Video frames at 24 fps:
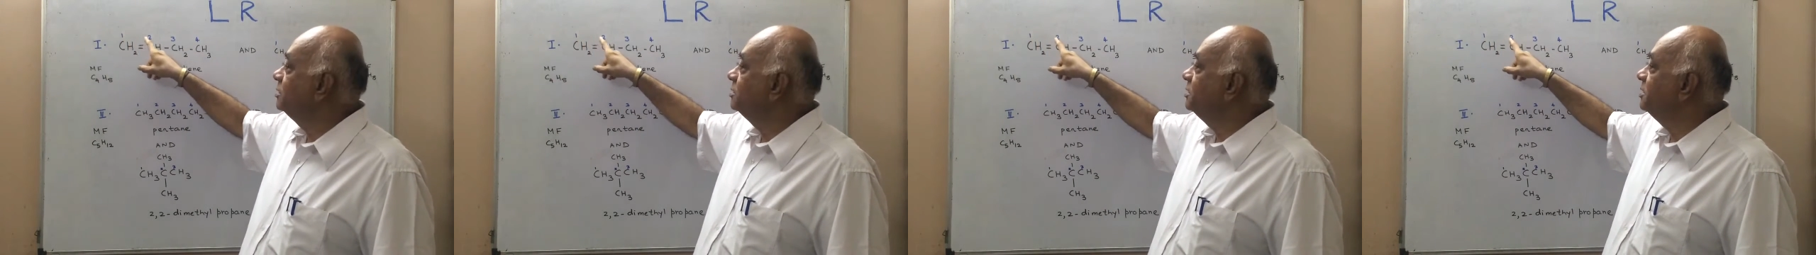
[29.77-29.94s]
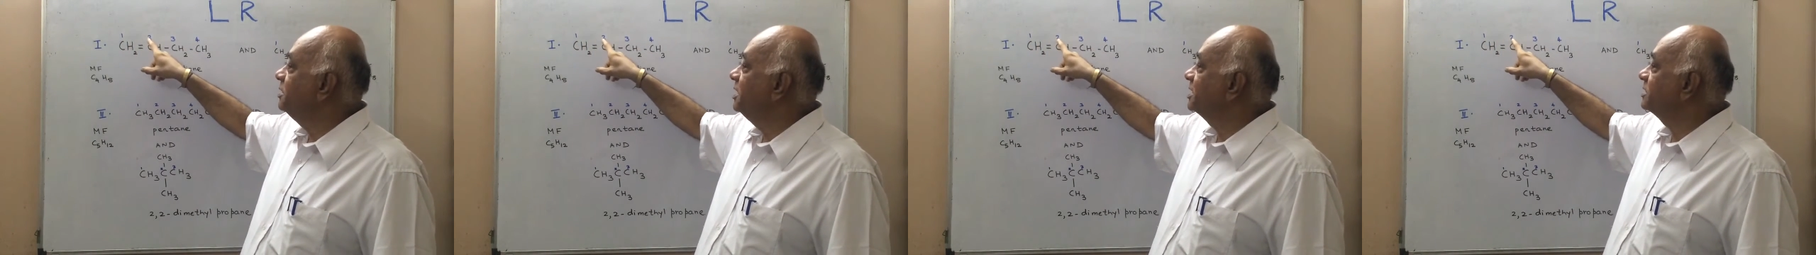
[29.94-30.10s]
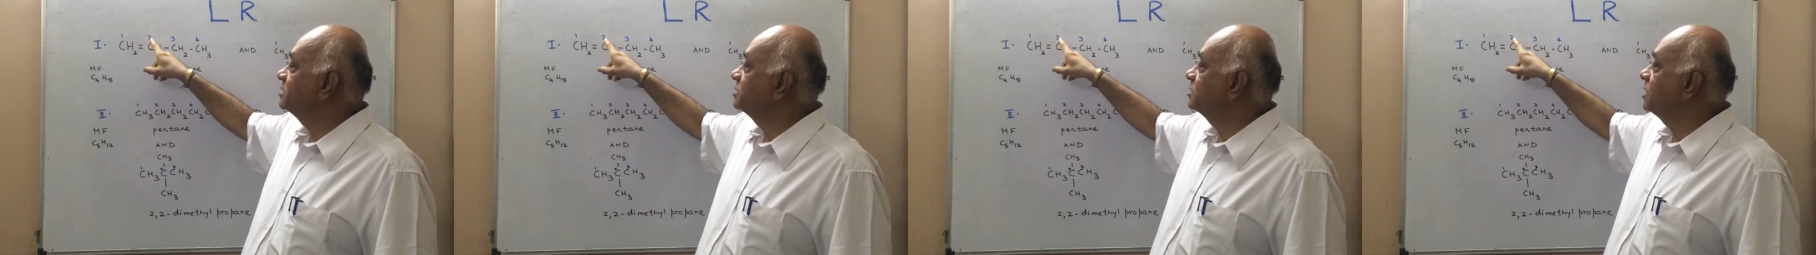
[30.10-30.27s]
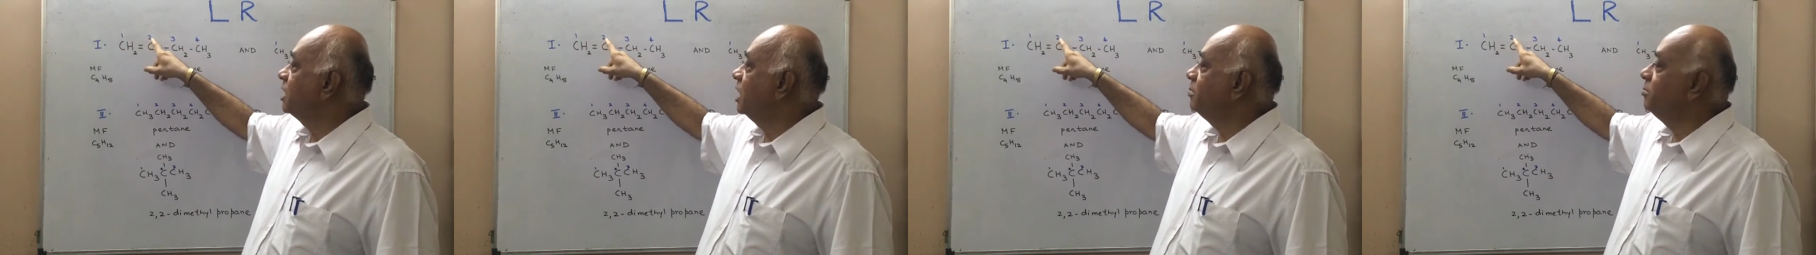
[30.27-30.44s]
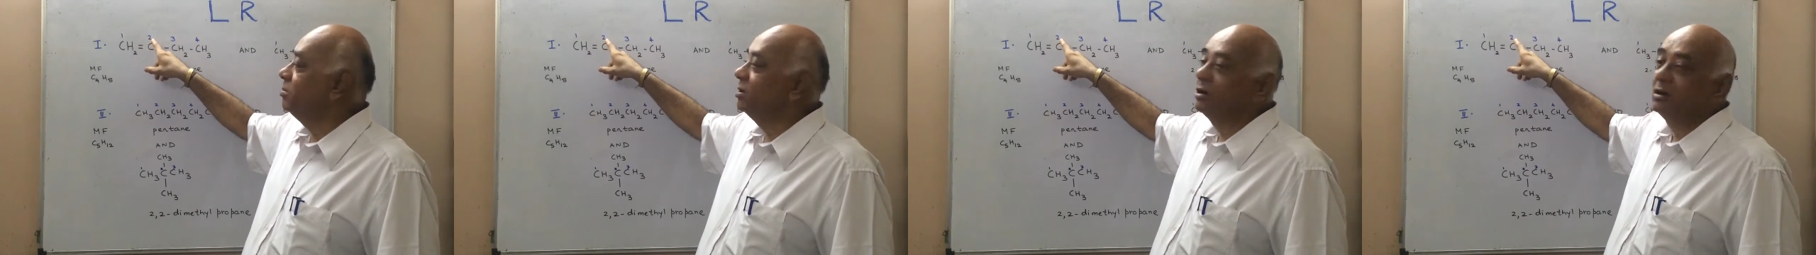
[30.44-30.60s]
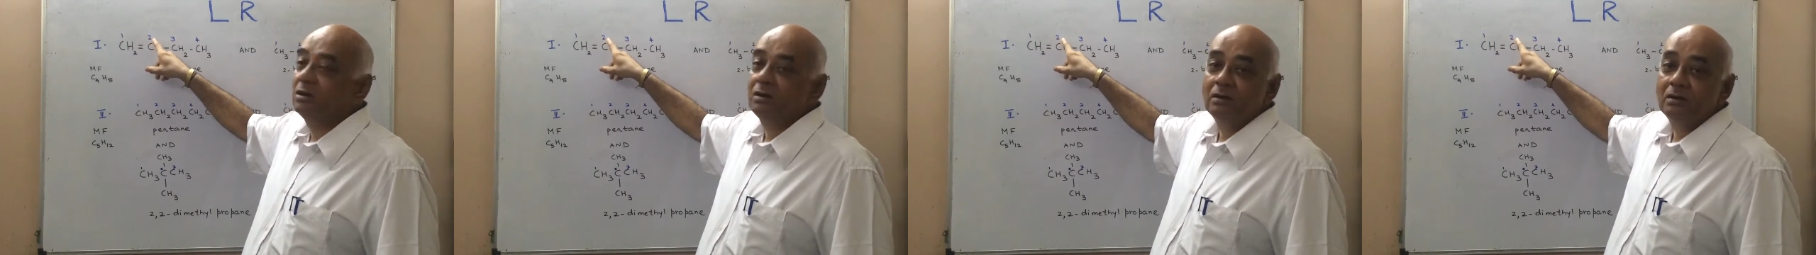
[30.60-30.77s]
the next
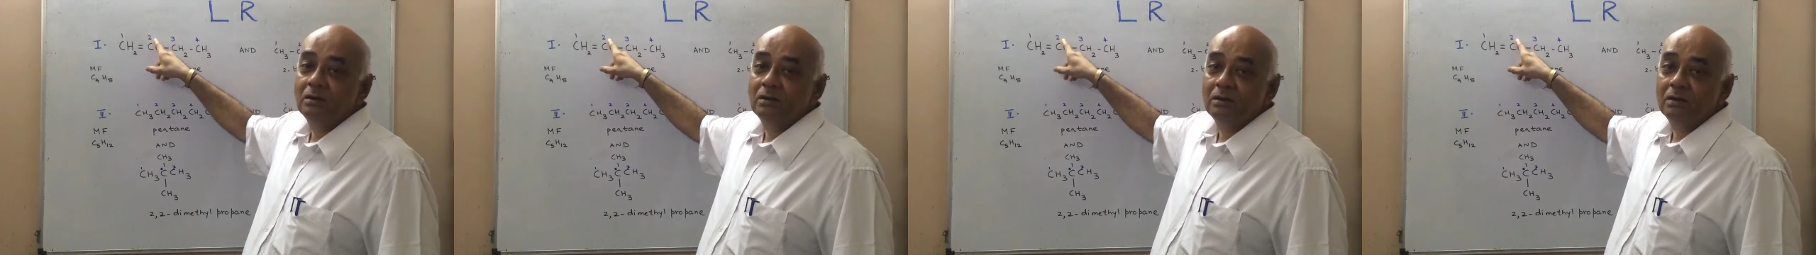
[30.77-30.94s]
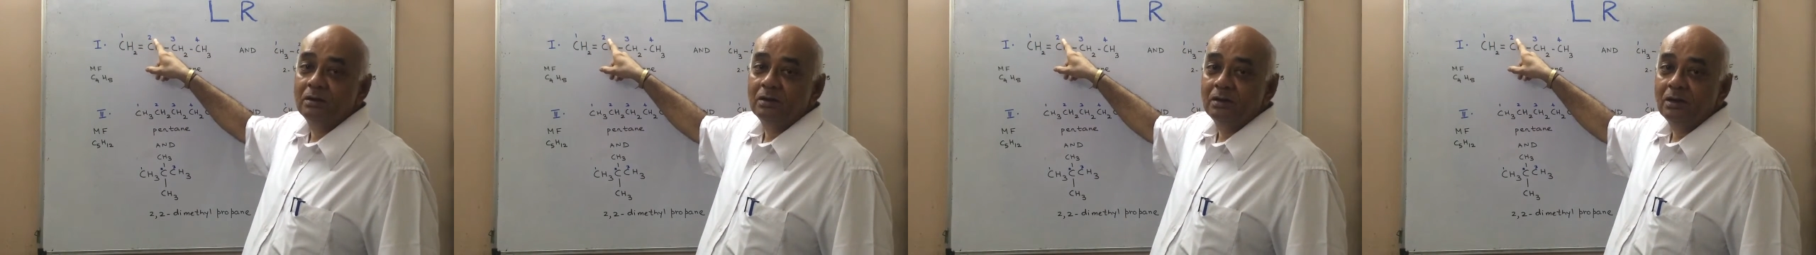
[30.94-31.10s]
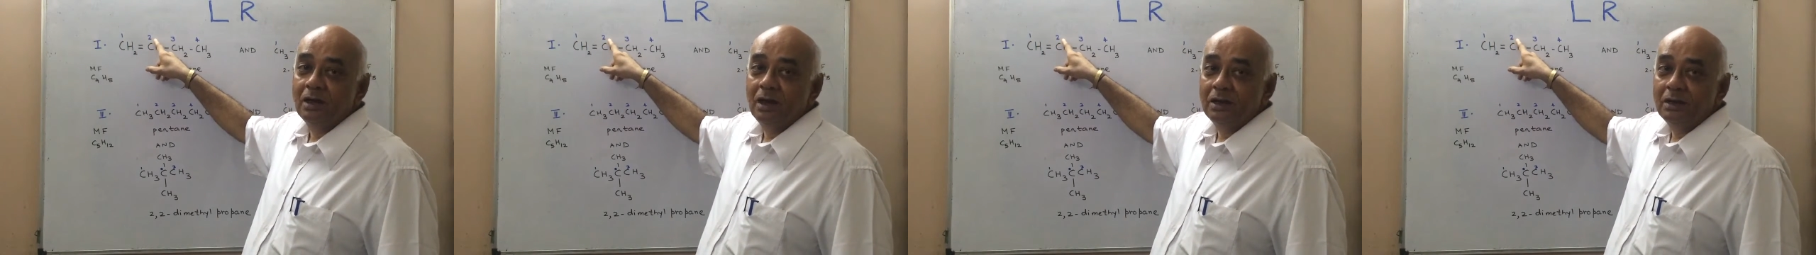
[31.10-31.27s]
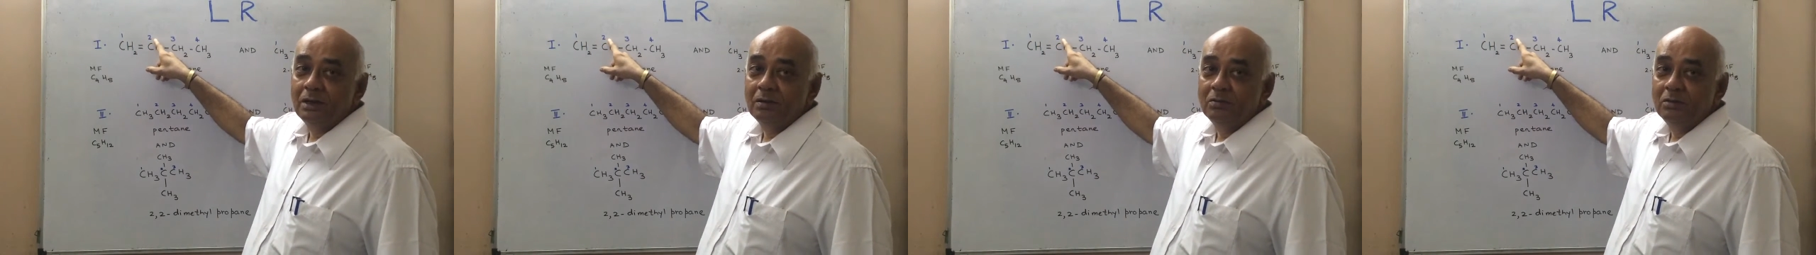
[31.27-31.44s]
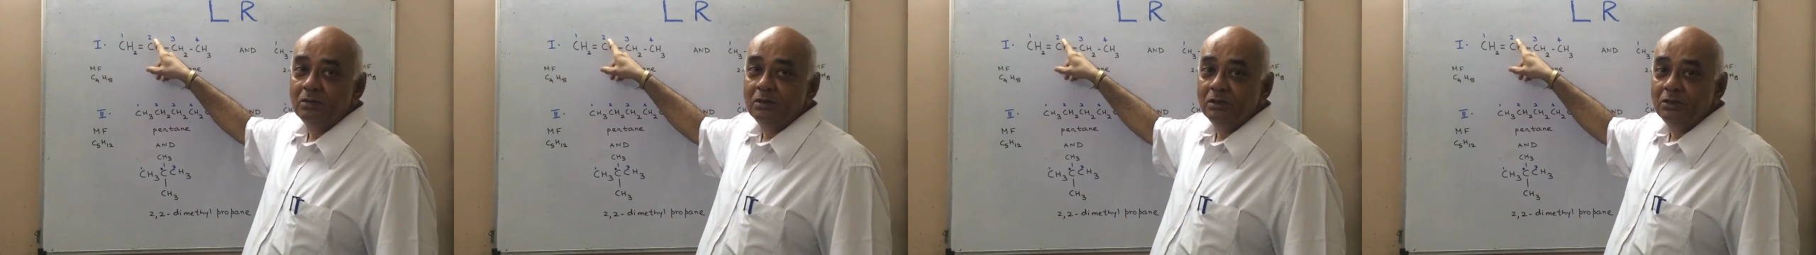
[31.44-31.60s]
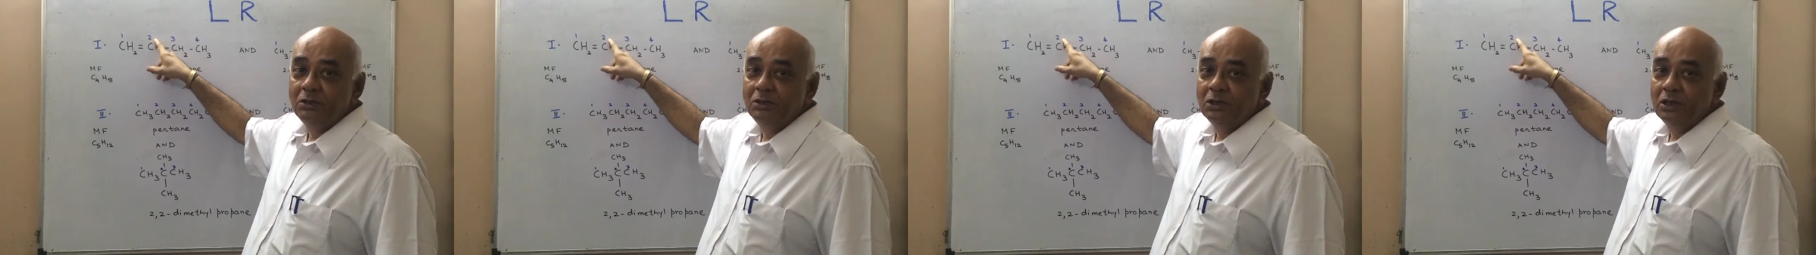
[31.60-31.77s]
carbon atom
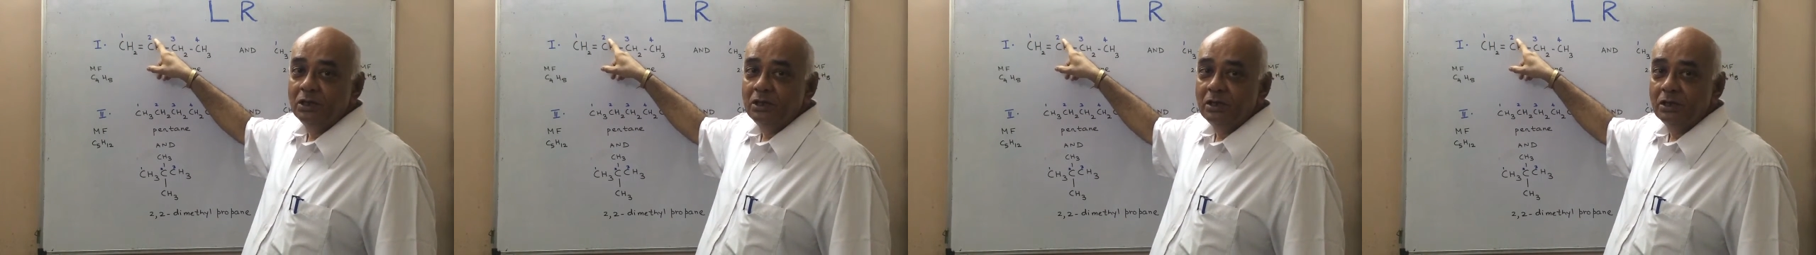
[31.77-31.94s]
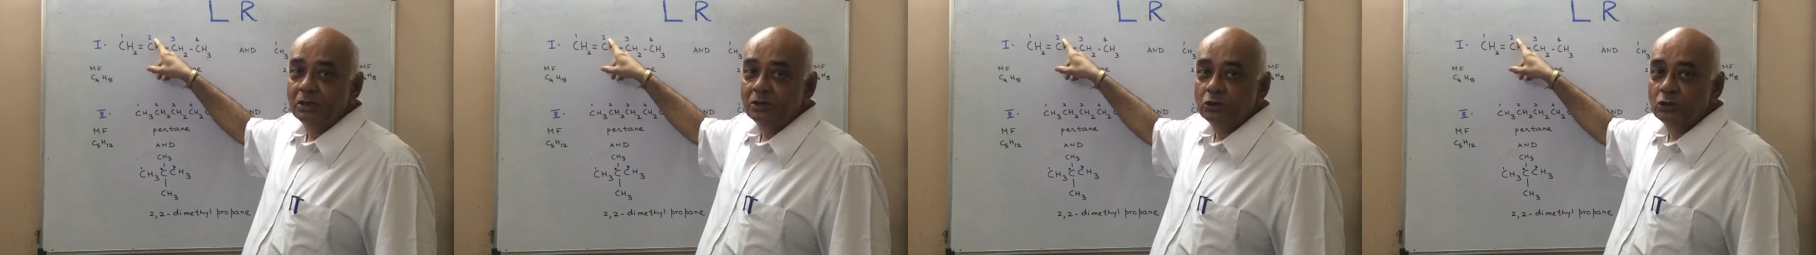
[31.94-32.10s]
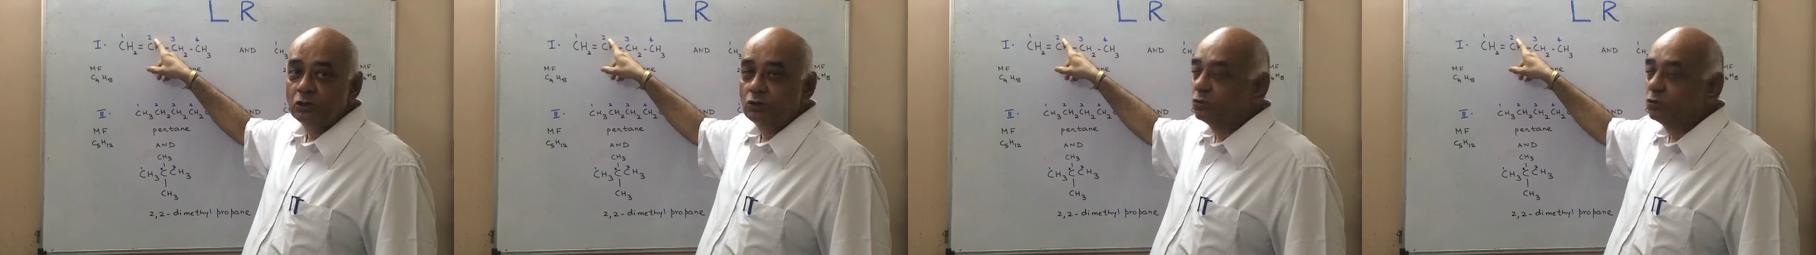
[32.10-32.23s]
in the chain as